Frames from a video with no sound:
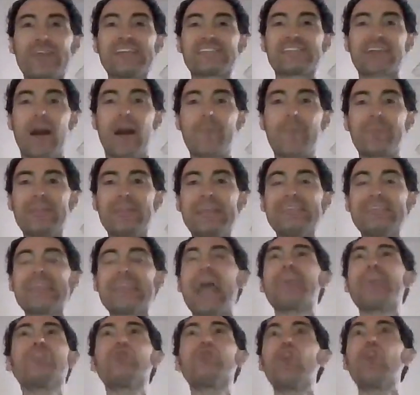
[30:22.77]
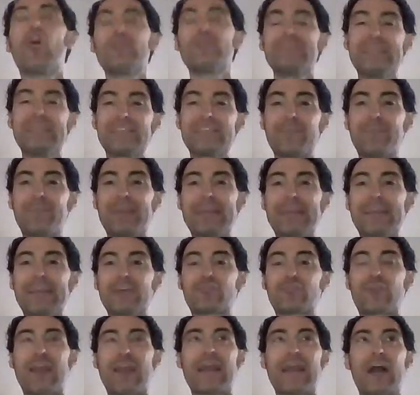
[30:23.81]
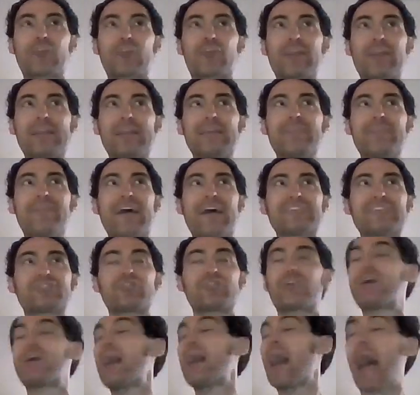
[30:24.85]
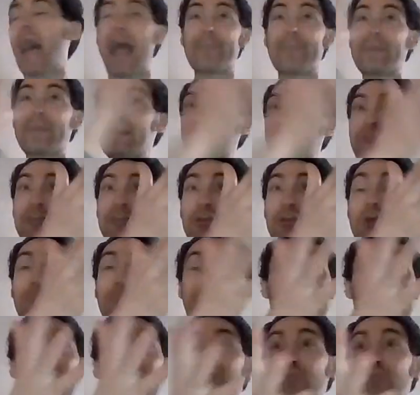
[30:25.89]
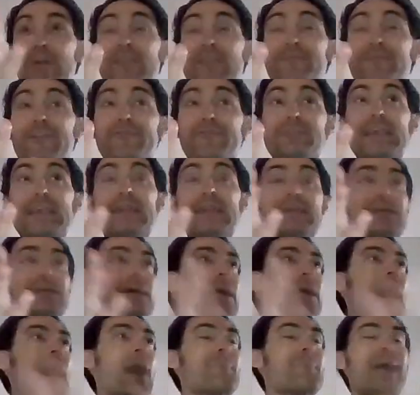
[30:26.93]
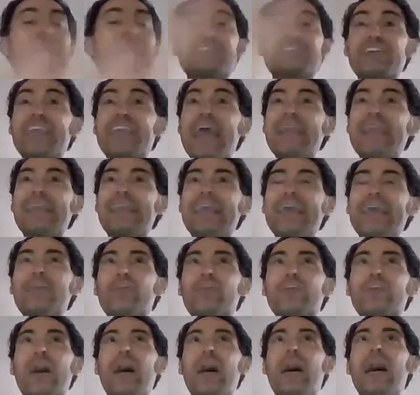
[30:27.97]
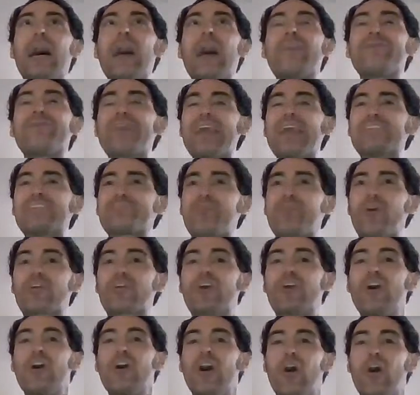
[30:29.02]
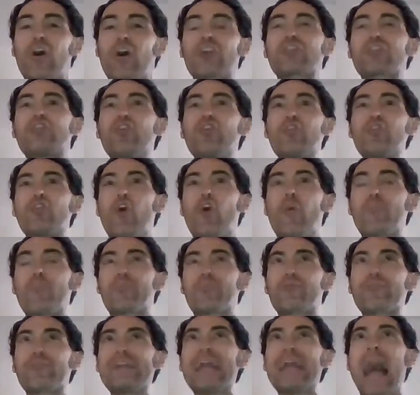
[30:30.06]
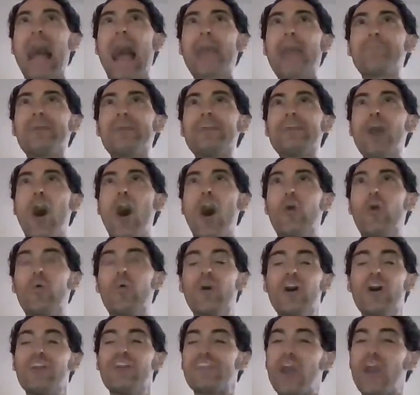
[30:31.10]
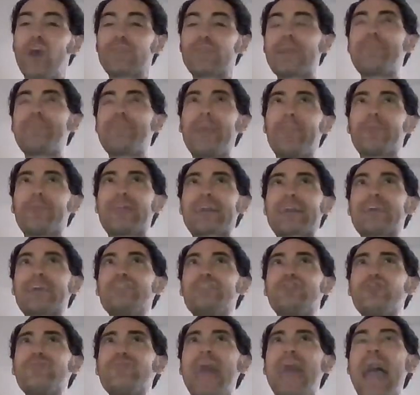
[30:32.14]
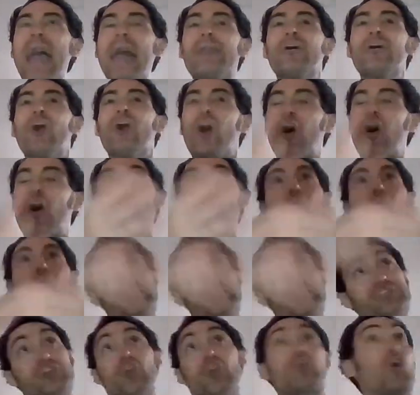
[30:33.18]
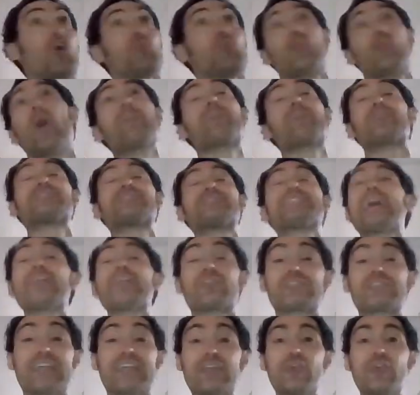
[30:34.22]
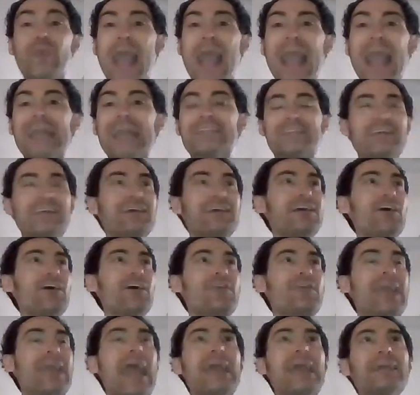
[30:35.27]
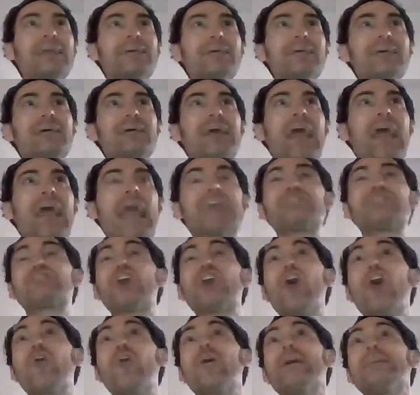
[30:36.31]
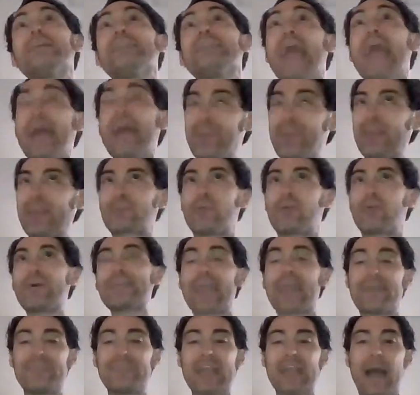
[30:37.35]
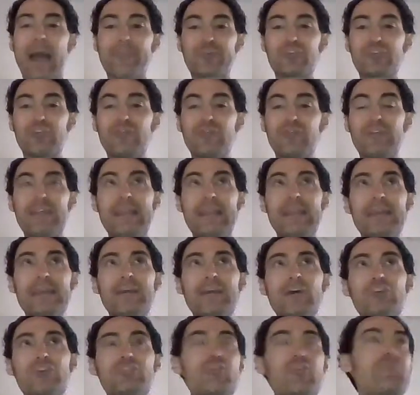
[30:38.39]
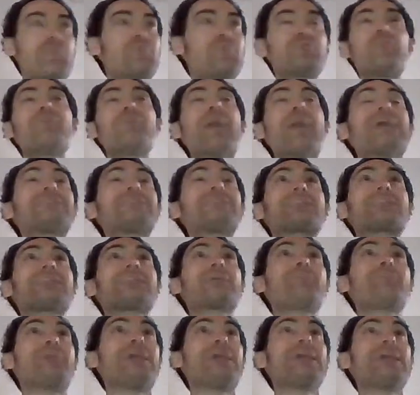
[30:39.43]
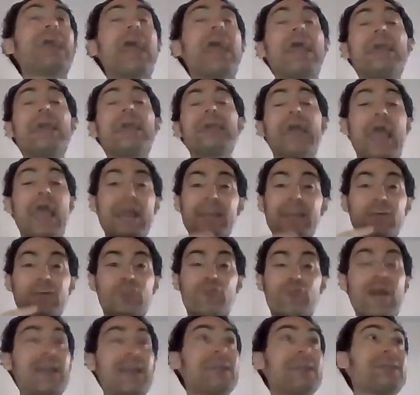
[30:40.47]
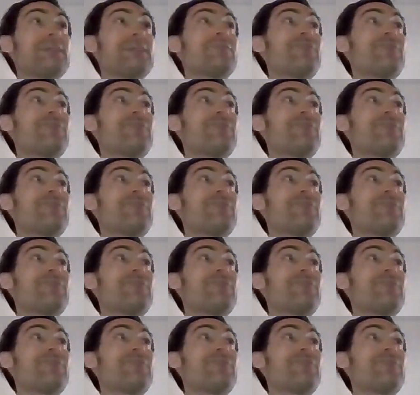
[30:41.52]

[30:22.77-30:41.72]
these companies, and you don't need to be an accredited investor. I made a video back in 2015. Imagine getting in on a Facebook or Google pre-IPO. The only people that can do that are all the so-called one percenters that you hate, okay? And so Bitcoin gave the opportunity to basically be an accredited